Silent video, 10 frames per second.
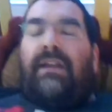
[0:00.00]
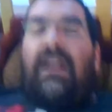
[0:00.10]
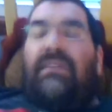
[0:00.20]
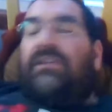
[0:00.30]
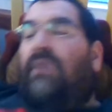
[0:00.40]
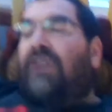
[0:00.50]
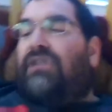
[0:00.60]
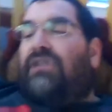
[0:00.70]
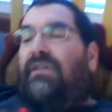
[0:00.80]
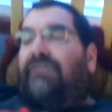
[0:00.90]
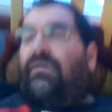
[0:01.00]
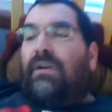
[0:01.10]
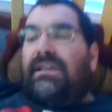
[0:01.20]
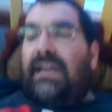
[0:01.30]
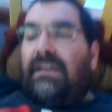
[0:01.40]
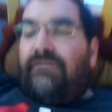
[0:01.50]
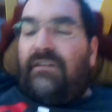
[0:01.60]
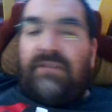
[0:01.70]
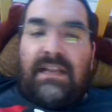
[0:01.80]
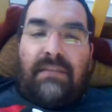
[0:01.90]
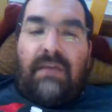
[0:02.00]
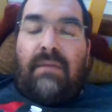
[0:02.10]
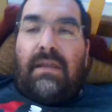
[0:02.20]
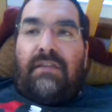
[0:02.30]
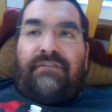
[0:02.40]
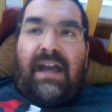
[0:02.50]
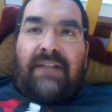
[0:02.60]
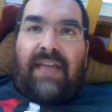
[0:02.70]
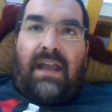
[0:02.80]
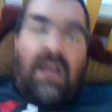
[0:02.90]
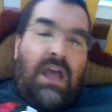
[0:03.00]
again, this question of the 14th and 15th Amendment and the fact that